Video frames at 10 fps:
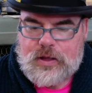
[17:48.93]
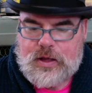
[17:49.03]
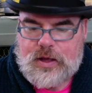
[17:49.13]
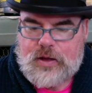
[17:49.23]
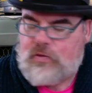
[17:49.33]

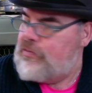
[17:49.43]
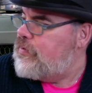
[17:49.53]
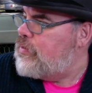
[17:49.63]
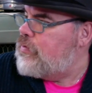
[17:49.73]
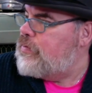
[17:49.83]
uh, what was
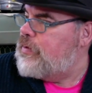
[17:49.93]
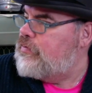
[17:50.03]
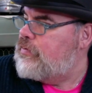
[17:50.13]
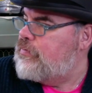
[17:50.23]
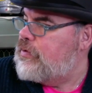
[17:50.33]
the other one? The
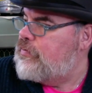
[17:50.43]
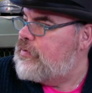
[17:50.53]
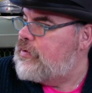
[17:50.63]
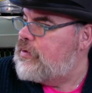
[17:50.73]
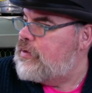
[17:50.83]
pigeon,
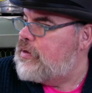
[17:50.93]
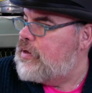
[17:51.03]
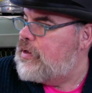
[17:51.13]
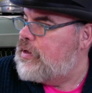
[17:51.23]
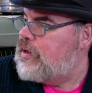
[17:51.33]
pigeon
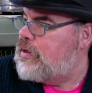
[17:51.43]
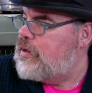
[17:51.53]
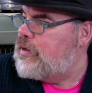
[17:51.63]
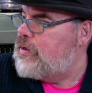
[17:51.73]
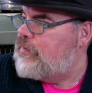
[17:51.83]

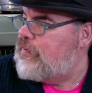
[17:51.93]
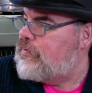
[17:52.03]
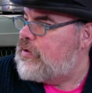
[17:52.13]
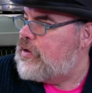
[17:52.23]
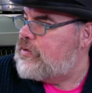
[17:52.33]
uh,
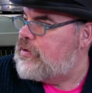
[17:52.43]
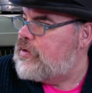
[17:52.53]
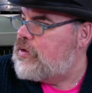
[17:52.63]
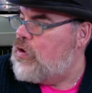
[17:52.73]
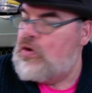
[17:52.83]
finds a hot
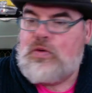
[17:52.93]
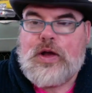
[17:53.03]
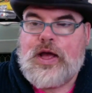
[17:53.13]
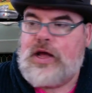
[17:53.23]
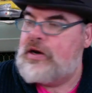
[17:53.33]
dog. Oh,
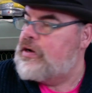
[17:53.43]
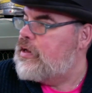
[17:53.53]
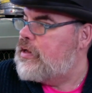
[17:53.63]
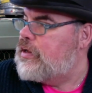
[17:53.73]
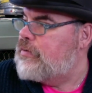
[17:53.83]
and
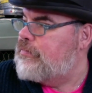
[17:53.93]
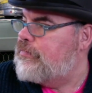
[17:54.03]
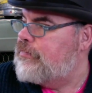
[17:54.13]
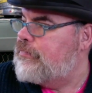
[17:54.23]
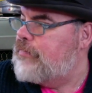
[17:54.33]
uh,
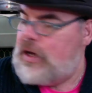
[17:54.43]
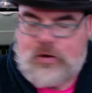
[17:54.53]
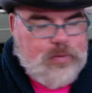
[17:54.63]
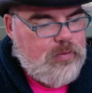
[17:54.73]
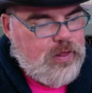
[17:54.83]
yeah, I
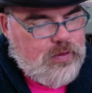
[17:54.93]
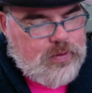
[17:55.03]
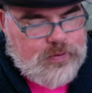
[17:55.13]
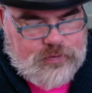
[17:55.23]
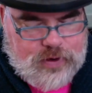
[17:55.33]
don't remember the other
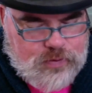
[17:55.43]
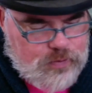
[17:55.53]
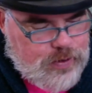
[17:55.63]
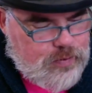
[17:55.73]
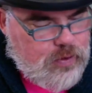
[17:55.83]
one. There was another
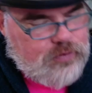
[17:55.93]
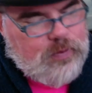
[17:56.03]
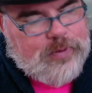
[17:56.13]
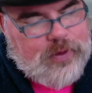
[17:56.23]
one we did. Oh, it's probably